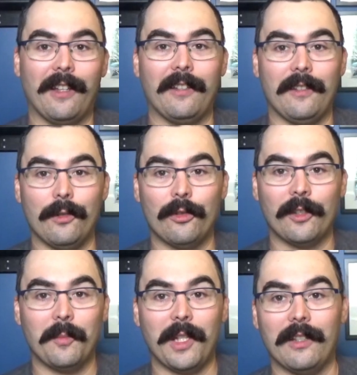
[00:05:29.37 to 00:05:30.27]
it
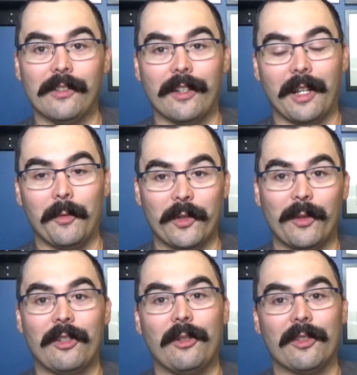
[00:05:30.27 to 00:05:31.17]
usually means that I will
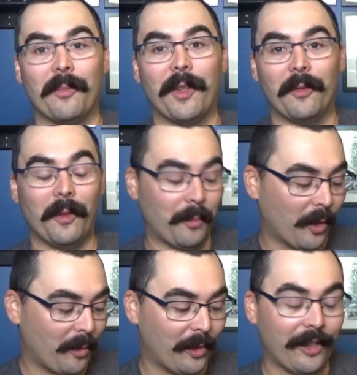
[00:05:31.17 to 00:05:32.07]
switch to something with
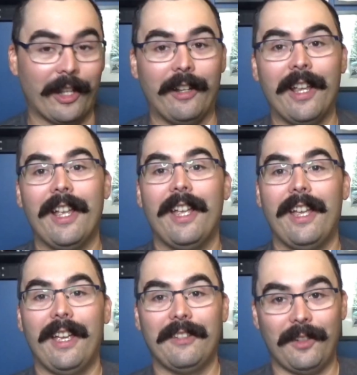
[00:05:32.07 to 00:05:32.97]
purple in it
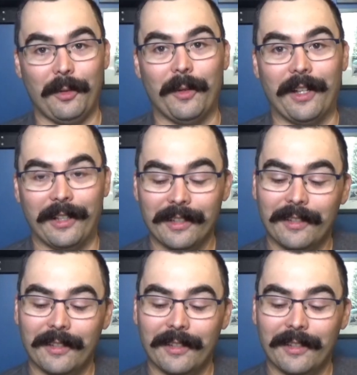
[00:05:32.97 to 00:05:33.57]
to